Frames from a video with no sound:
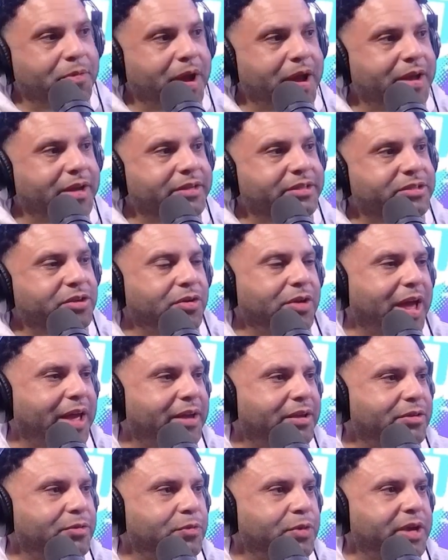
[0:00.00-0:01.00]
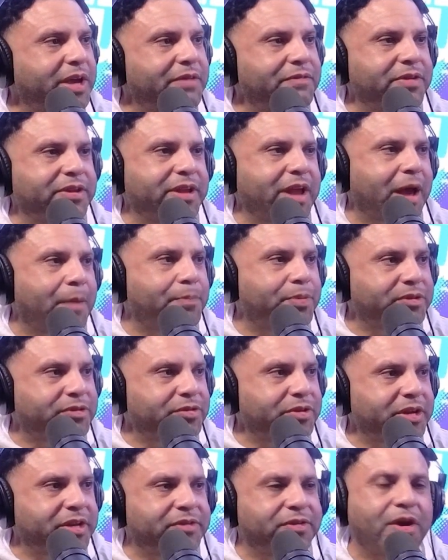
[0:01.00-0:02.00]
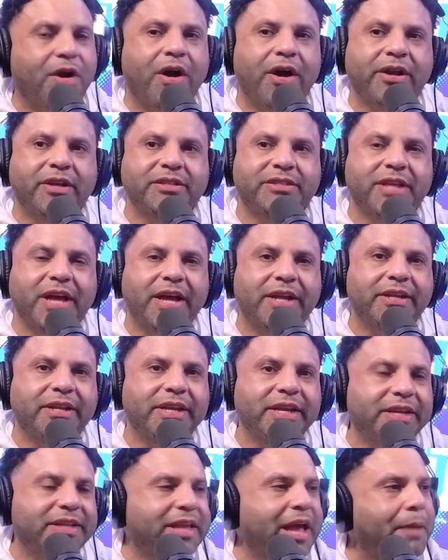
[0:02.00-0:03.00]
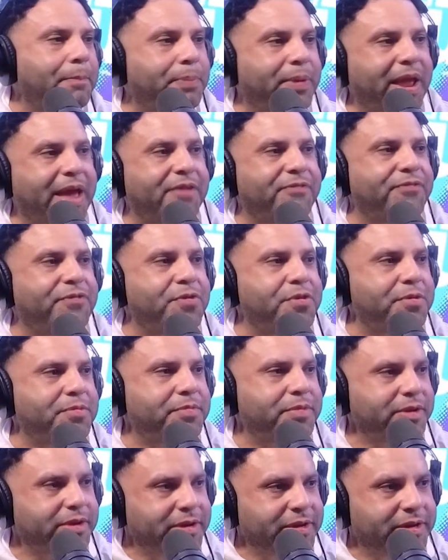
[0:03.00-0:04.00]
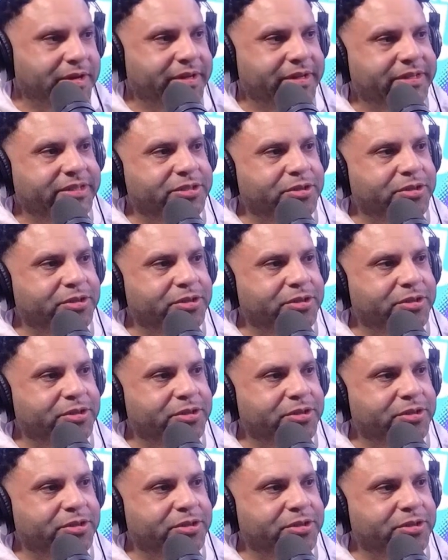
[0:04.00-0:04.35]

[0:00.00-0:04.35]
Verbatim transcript: right? That. So like we're giving the opportunity to artists that need that platform. Of course.